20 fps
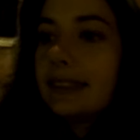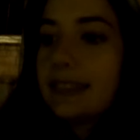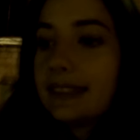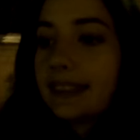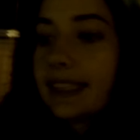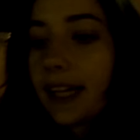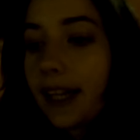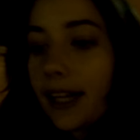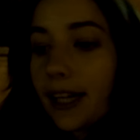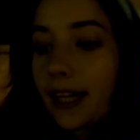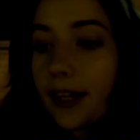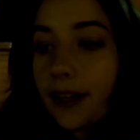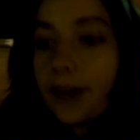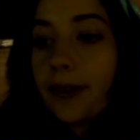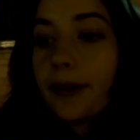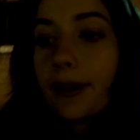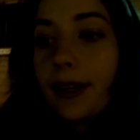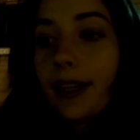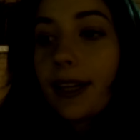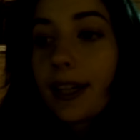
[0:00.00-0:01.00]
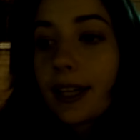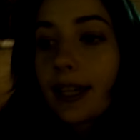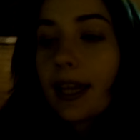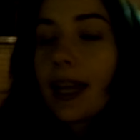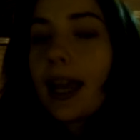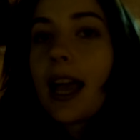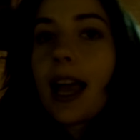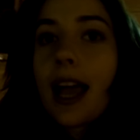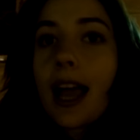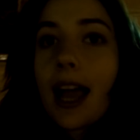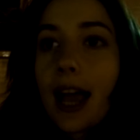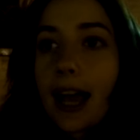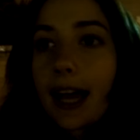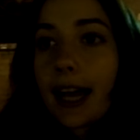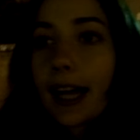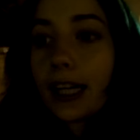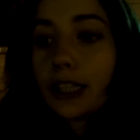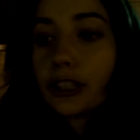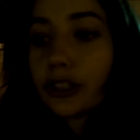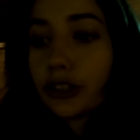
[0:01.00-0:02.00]
So
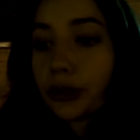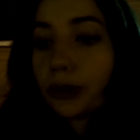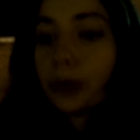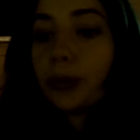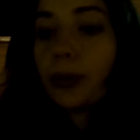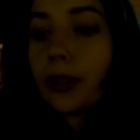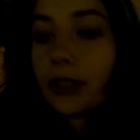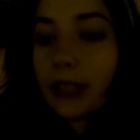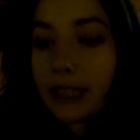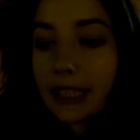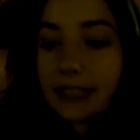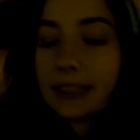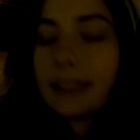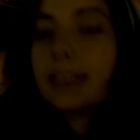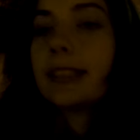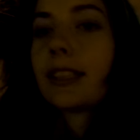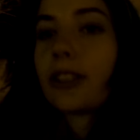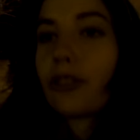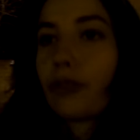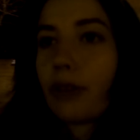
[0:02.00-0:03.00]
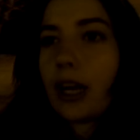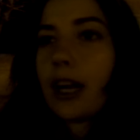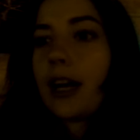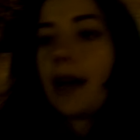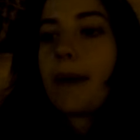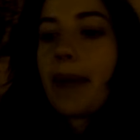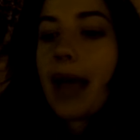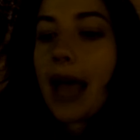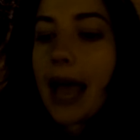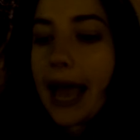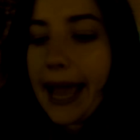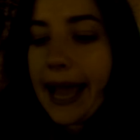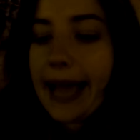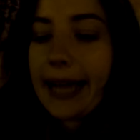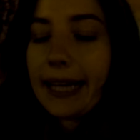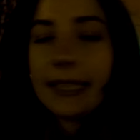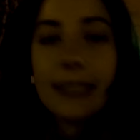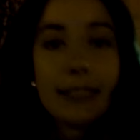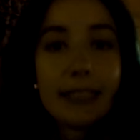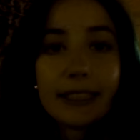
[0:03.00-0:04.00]
I'll do on Instagram
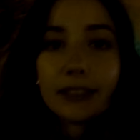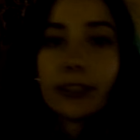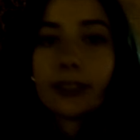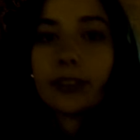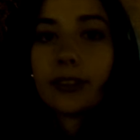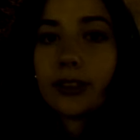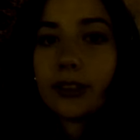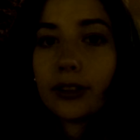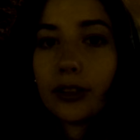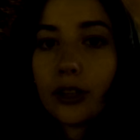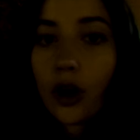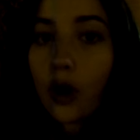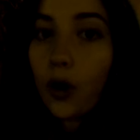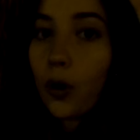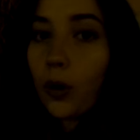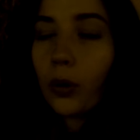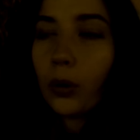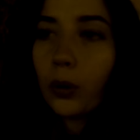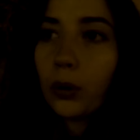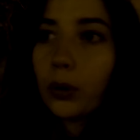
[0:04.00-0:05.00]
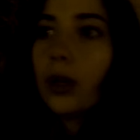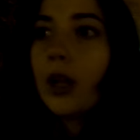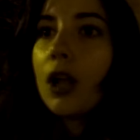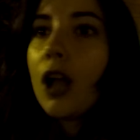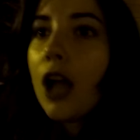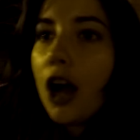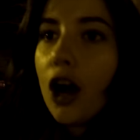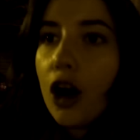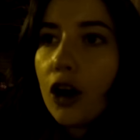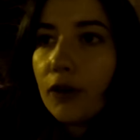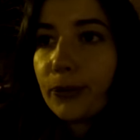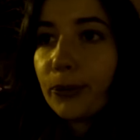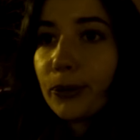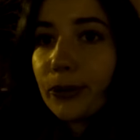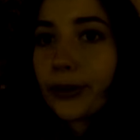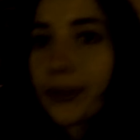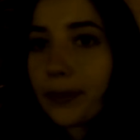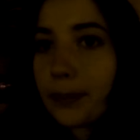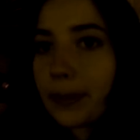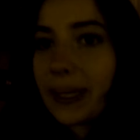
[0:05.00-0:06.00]
a little haul of
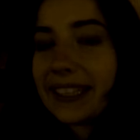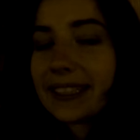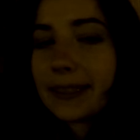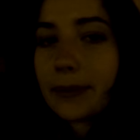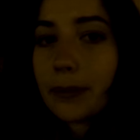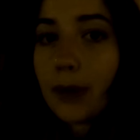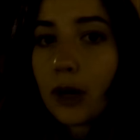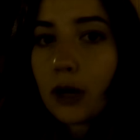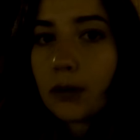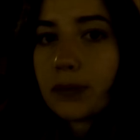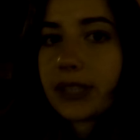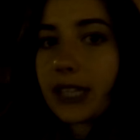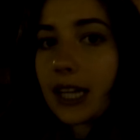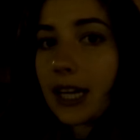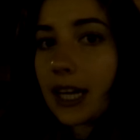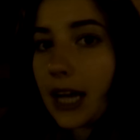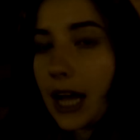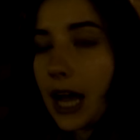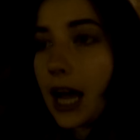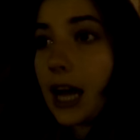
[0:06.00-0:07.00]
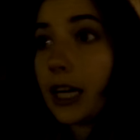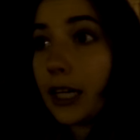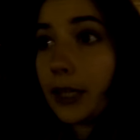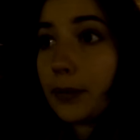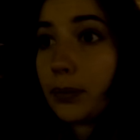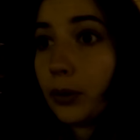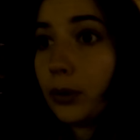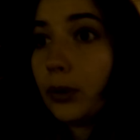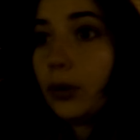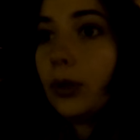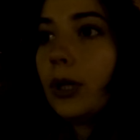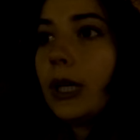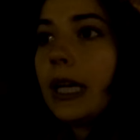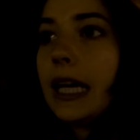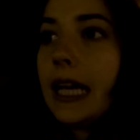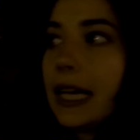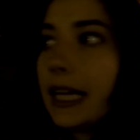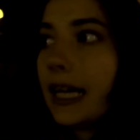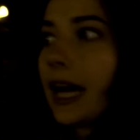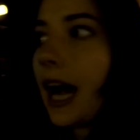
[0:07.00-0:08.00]
all the bits and bobs that I bought.
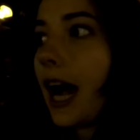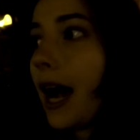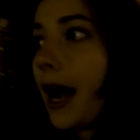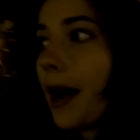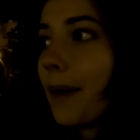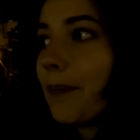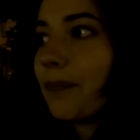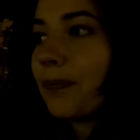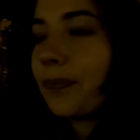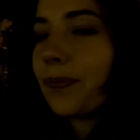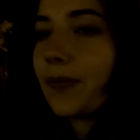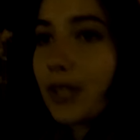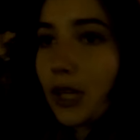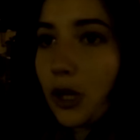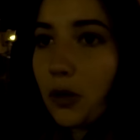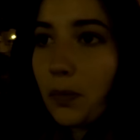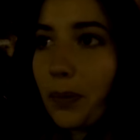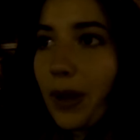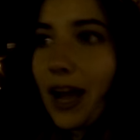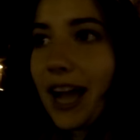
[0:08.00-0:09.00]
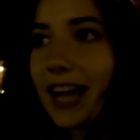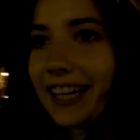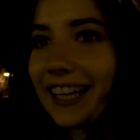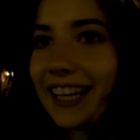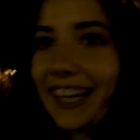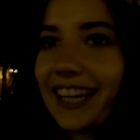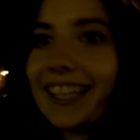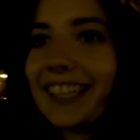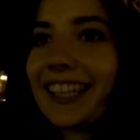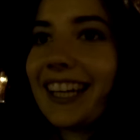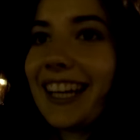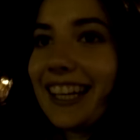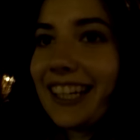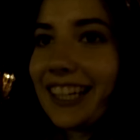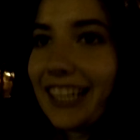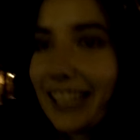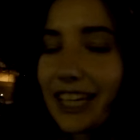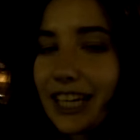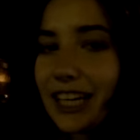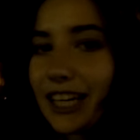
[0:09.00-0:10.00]
Don't panic
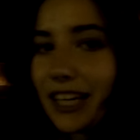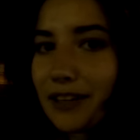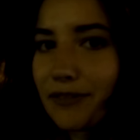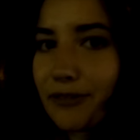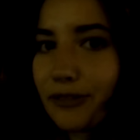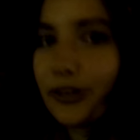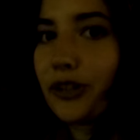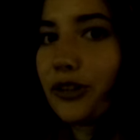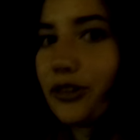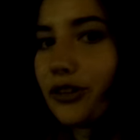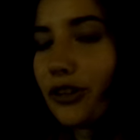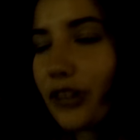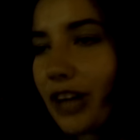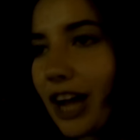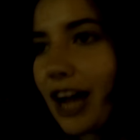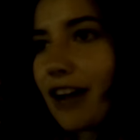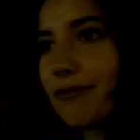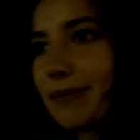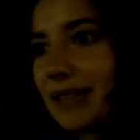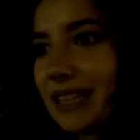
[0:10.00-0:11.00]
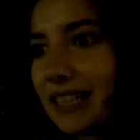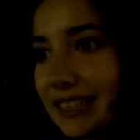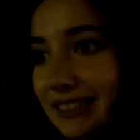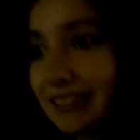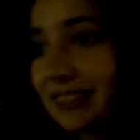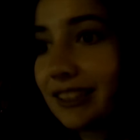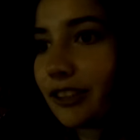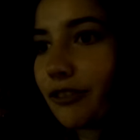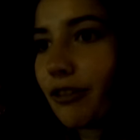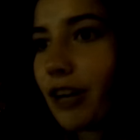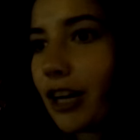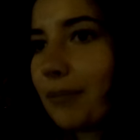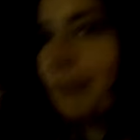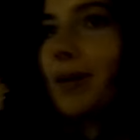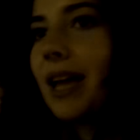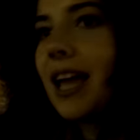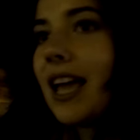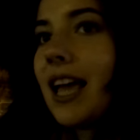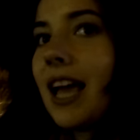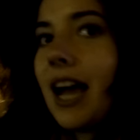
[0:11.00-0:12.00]
if you don't have me on Instagram.
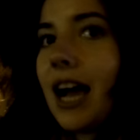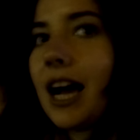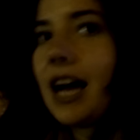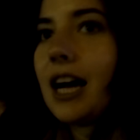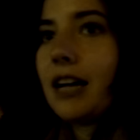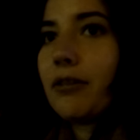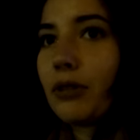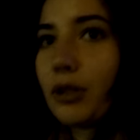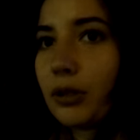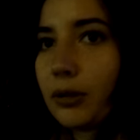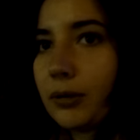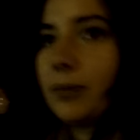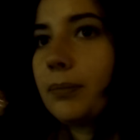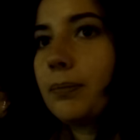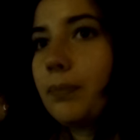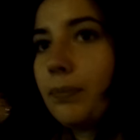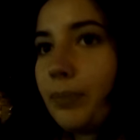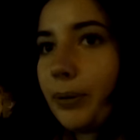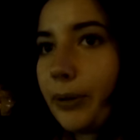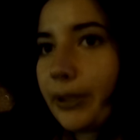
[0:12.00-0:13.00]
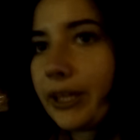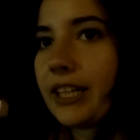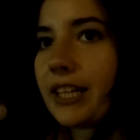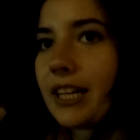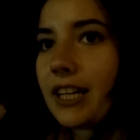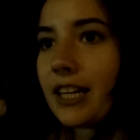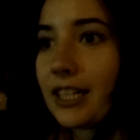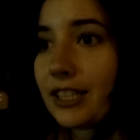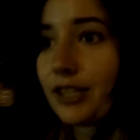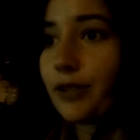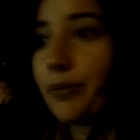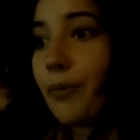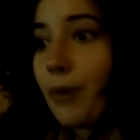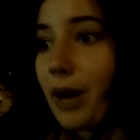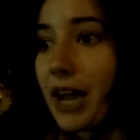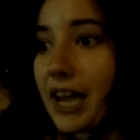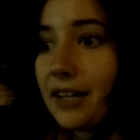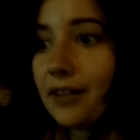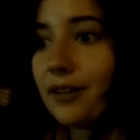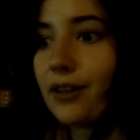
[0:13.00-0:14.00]
I will put it as
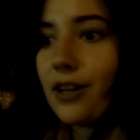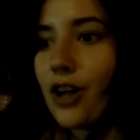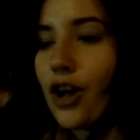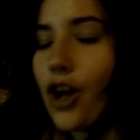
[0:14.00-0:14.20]
well